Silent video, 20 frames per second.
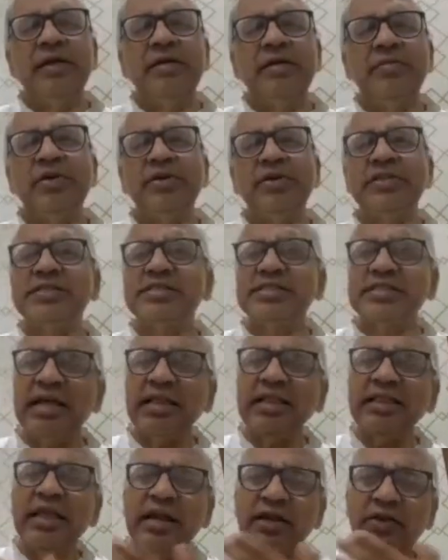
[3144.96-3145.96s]
Because the
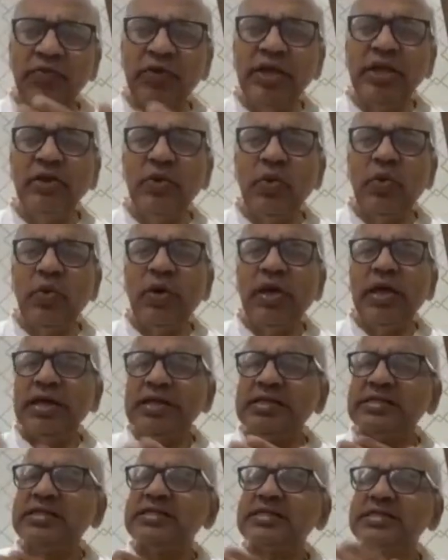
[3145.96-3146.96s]
sun that we know
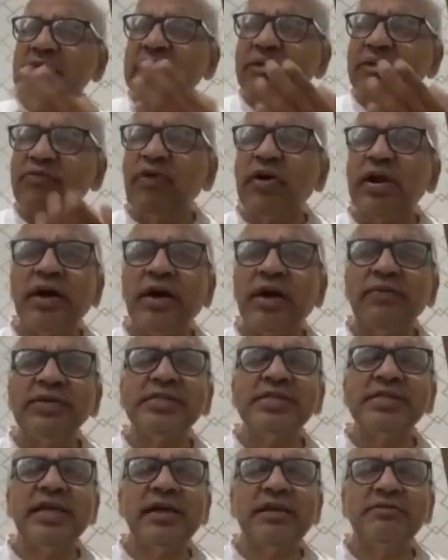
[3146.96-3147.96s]
is the sun for
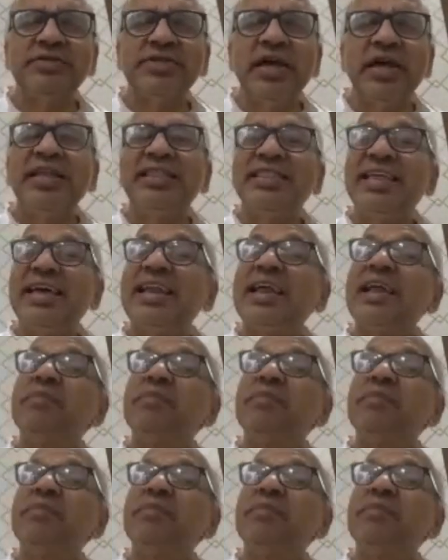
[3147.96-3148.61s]
ourselves. There are